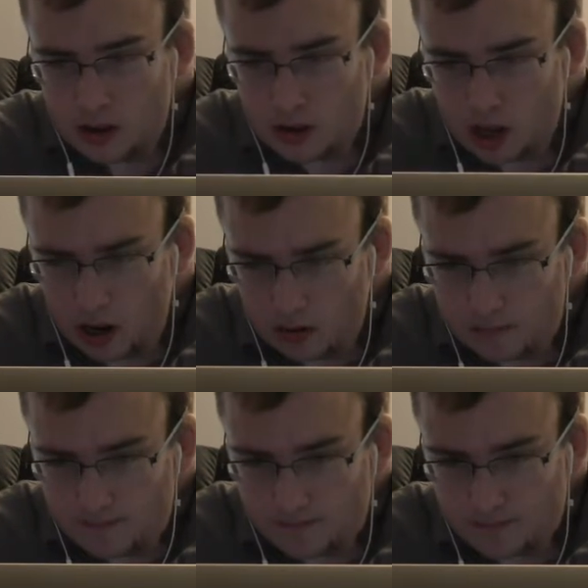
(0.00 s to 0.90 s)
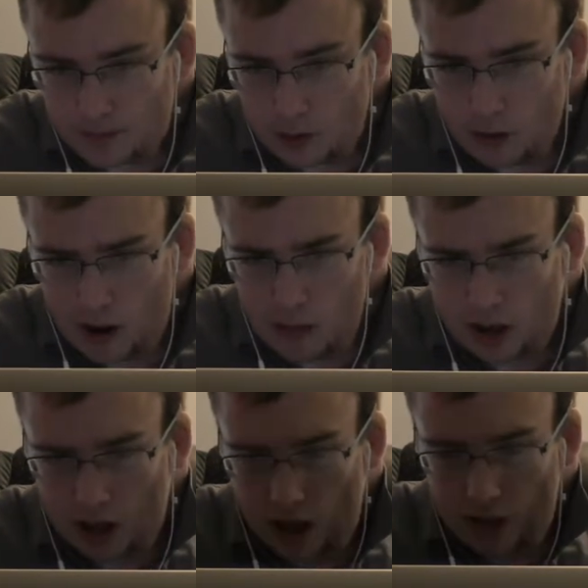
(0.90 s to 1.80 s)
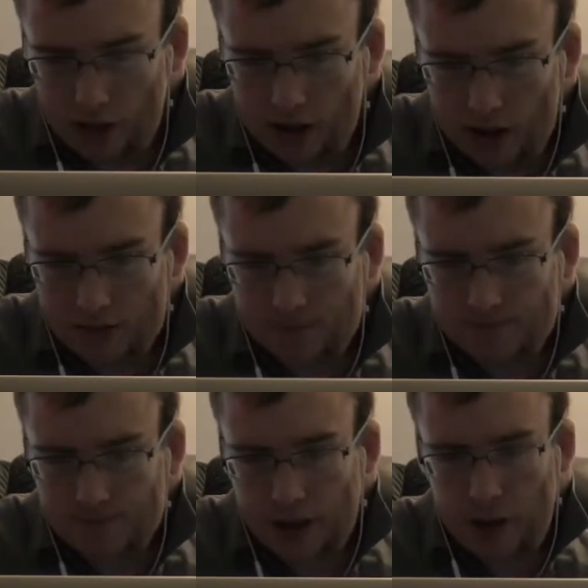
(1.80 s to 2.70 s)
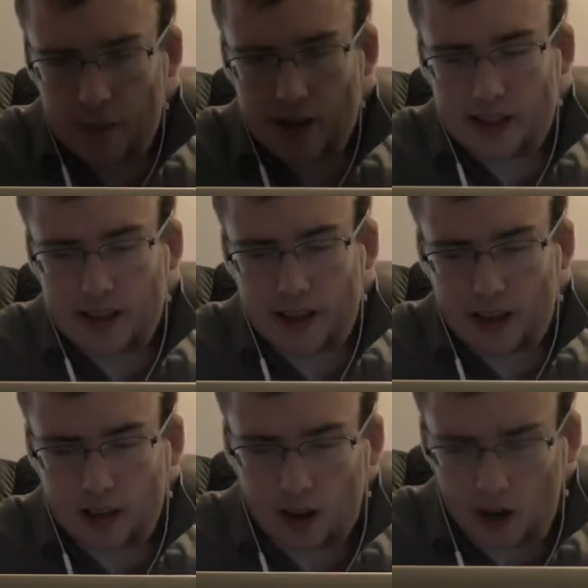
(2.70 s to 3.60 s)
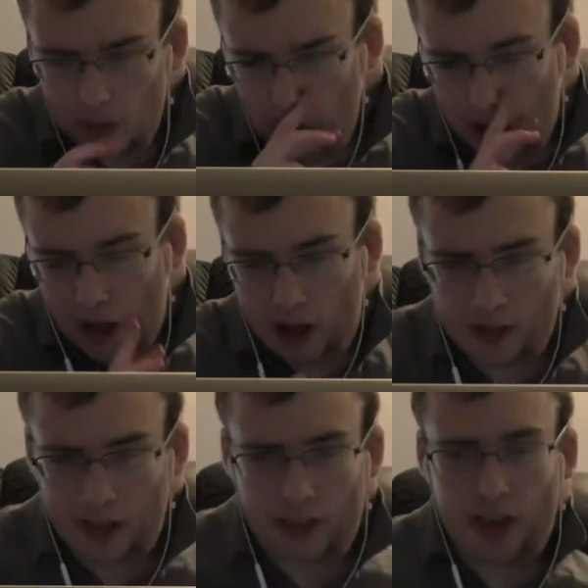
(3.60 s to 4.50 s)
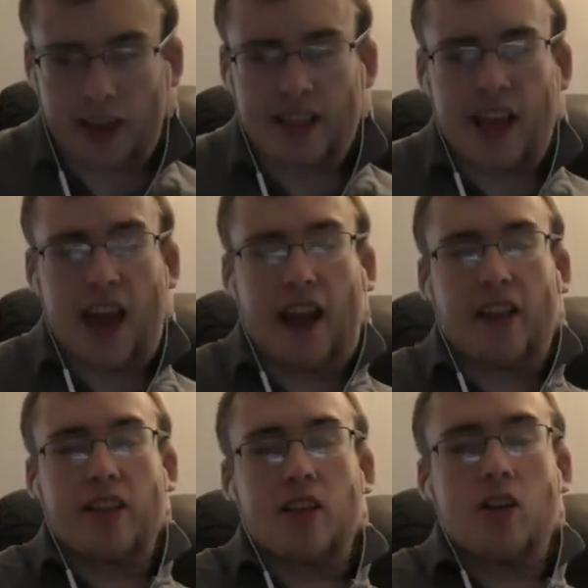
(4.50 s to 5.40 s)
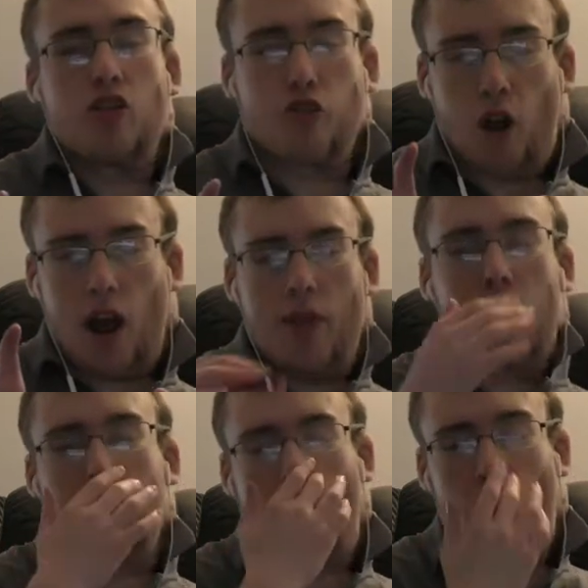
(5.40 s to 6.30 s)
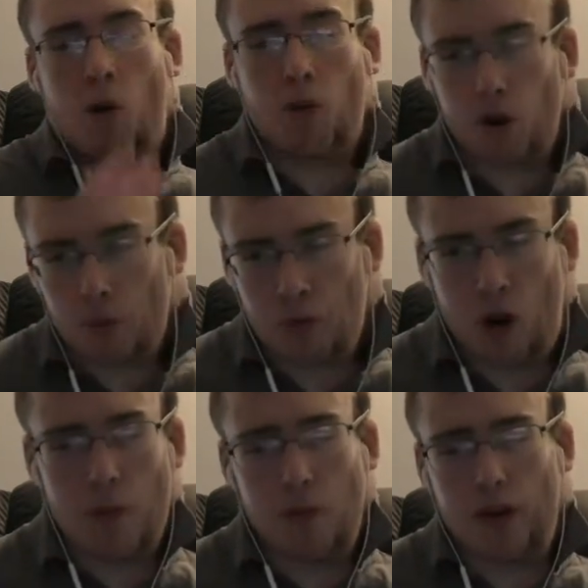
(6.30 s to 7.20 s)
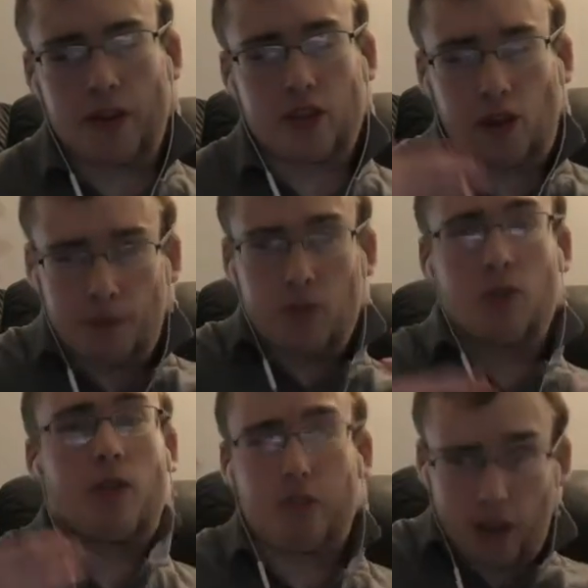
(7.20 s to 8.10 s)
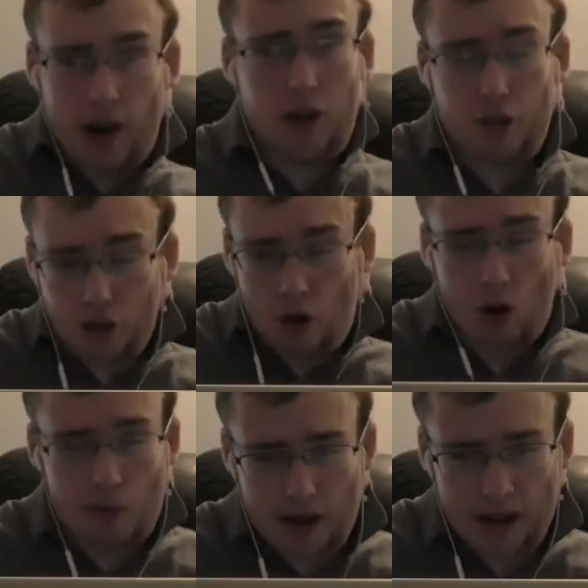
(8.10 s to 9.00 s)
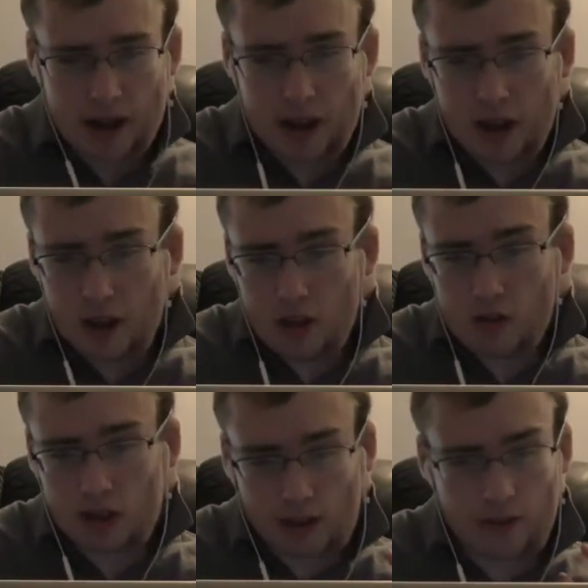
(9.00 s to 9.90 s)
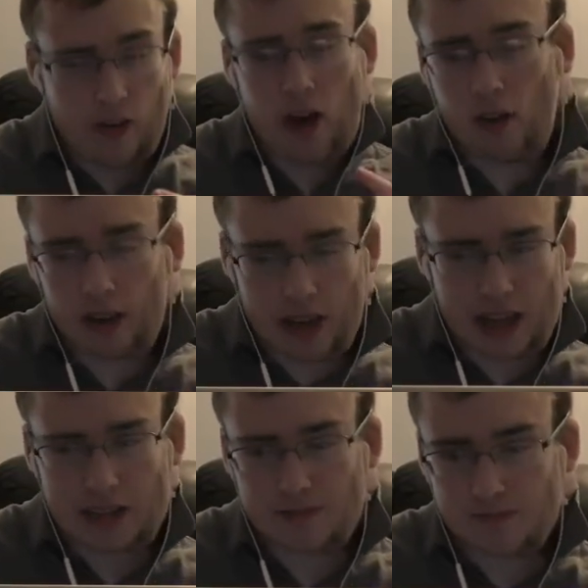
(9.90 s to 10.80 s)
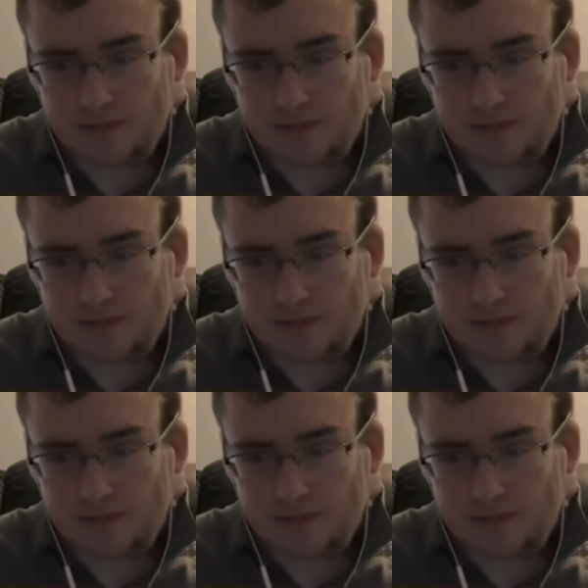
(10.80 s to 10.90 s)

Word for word: So, we're at Wakanda, and we see a ton of Wakandan, like, tanks driving toward what are probably ships from Thanos' army. You see Falcon,